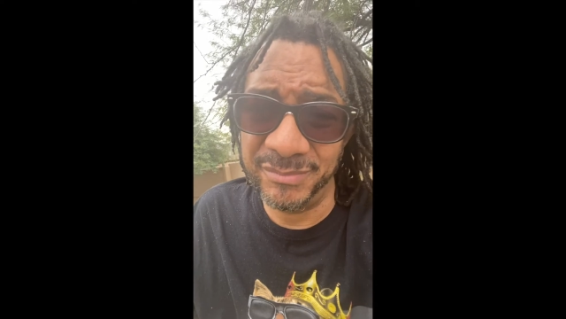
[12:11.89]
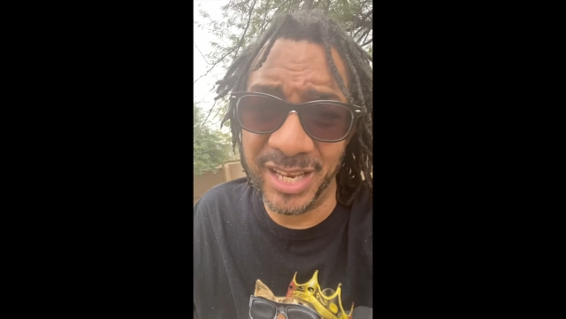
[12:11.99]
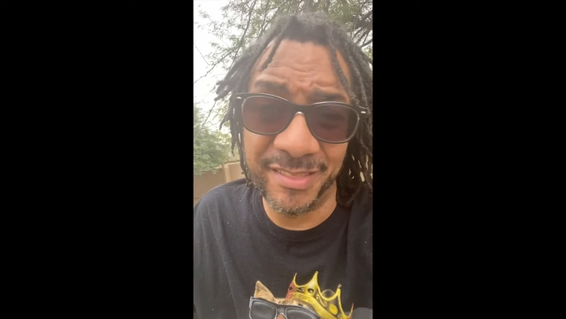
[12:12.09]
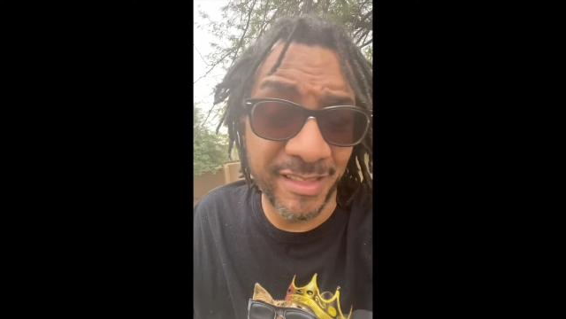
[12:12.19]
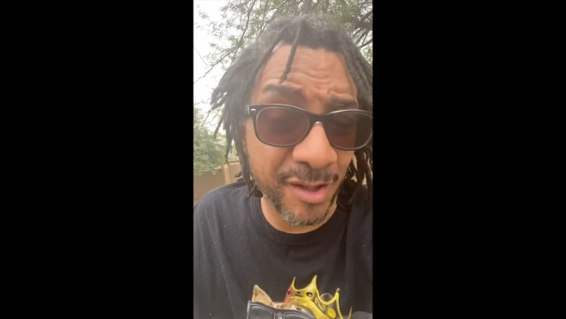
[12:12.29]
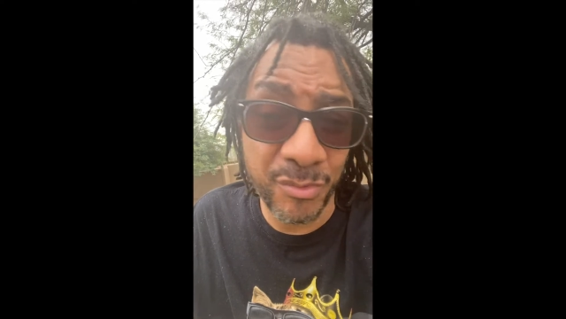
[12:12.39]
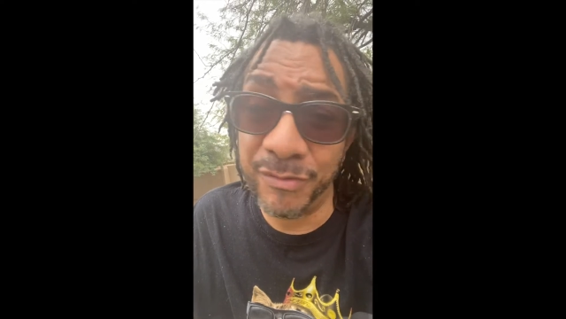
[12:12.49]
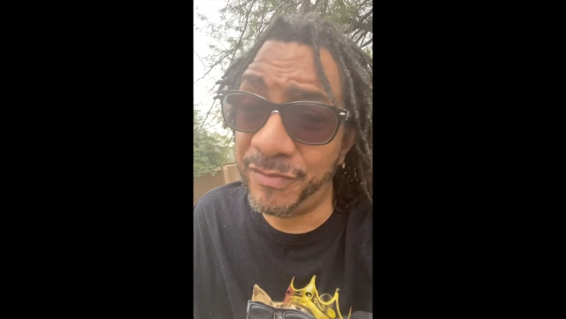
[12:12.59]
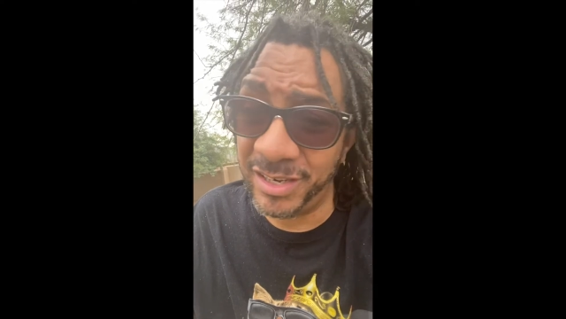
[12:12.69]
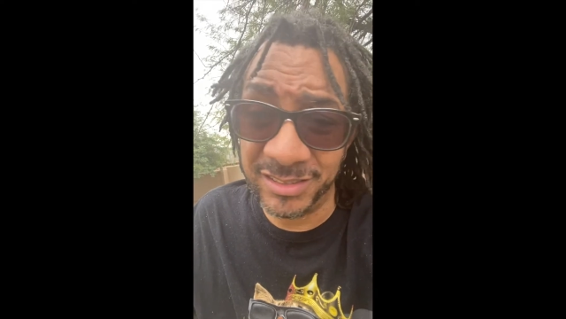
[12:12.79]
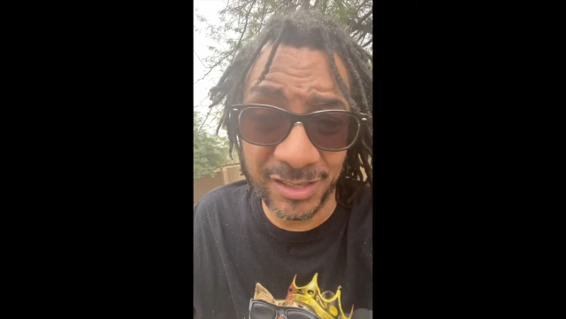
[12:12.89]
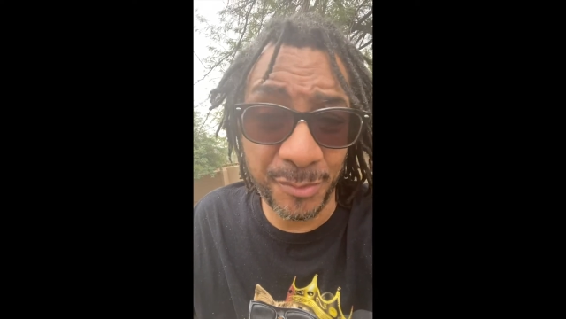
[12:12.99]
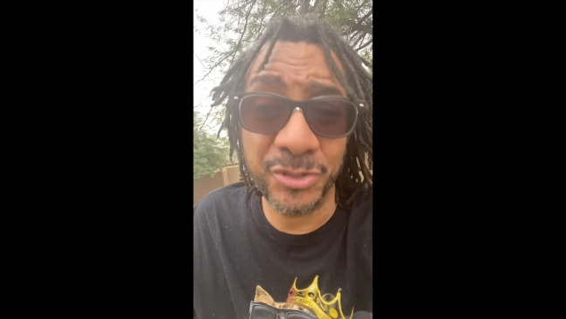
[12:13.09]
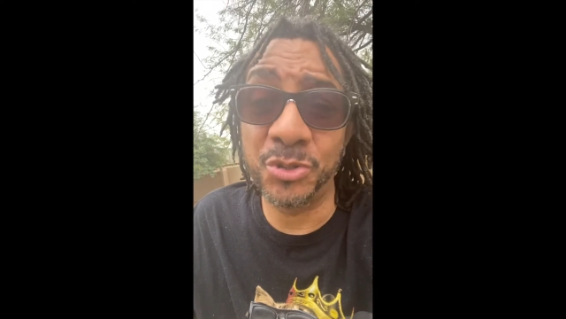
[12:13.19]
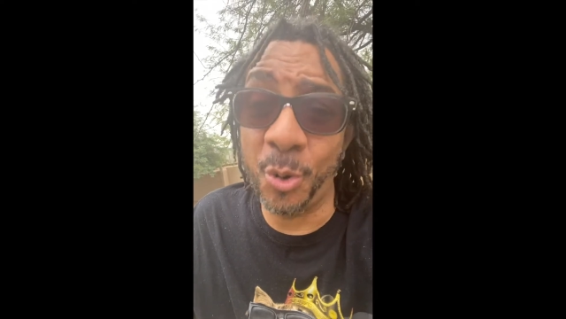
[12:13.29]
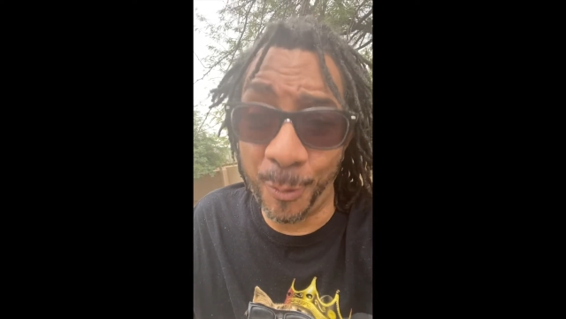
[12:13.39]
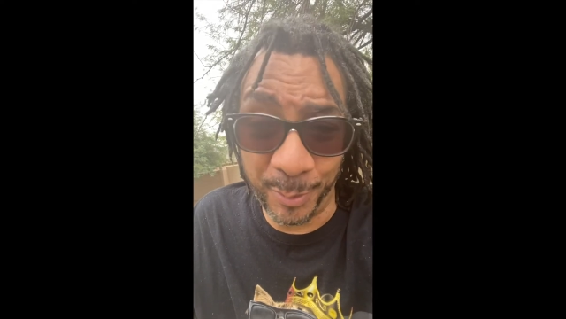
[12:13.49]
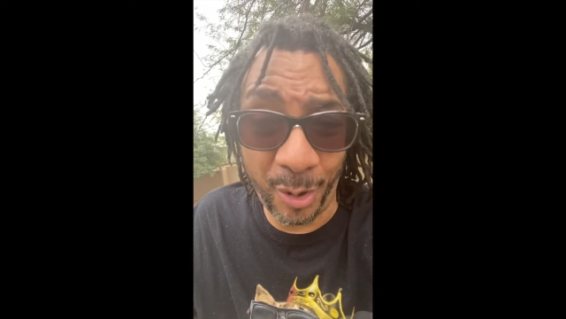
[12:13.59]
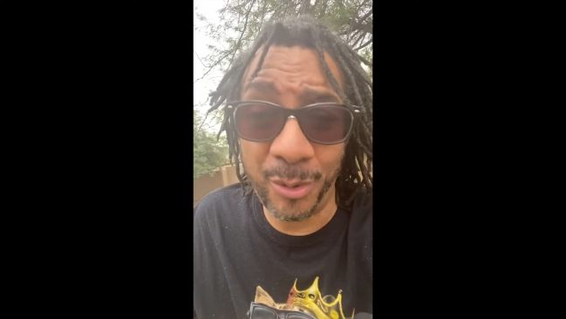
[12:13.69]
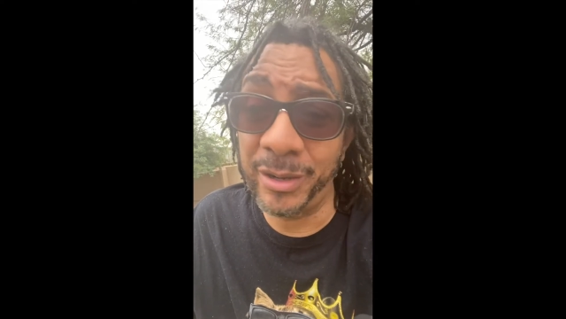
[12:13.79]
And then we'll finish up with
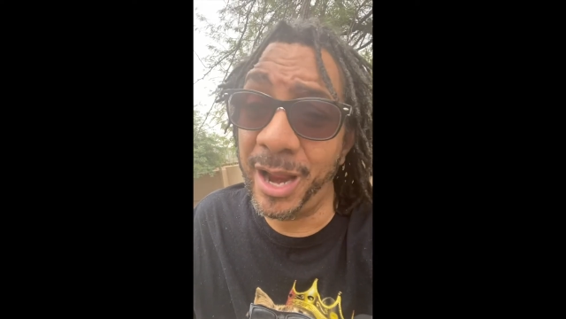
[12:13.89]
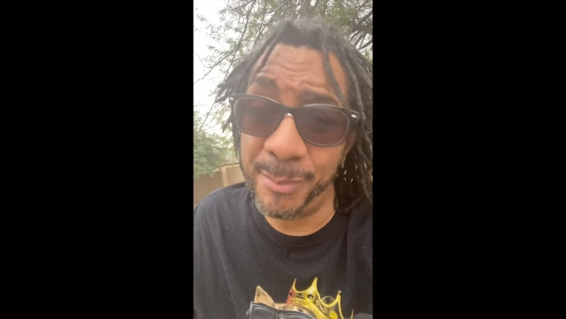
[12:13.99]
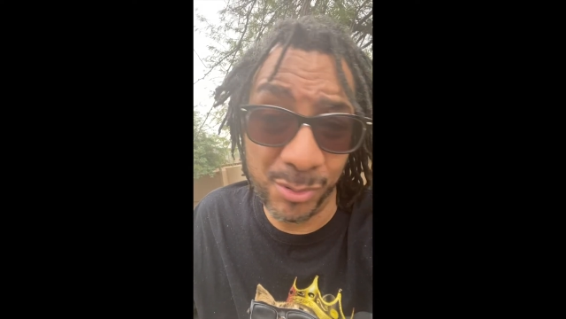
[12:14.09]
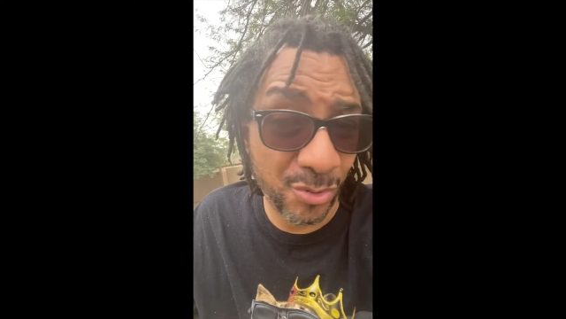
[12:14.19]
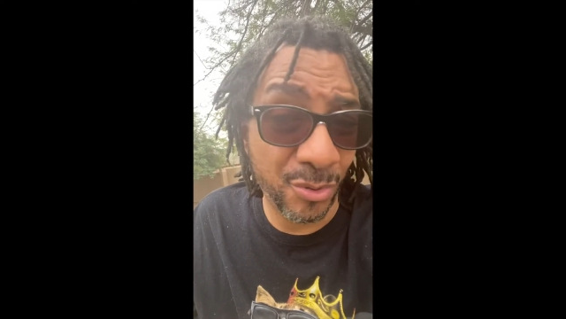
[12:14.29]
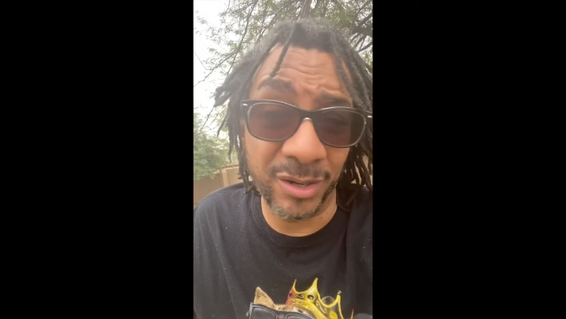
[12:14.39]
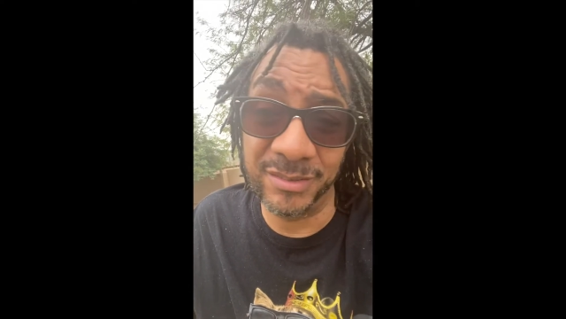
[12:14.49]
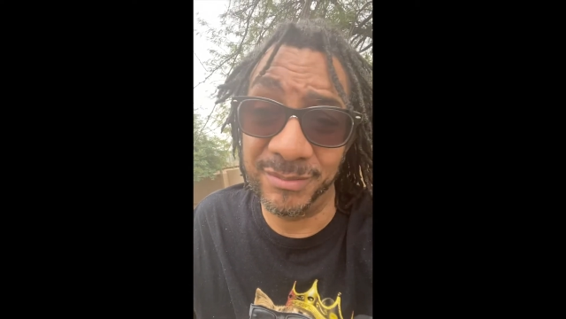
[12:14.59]
Scorpio and Capricorn.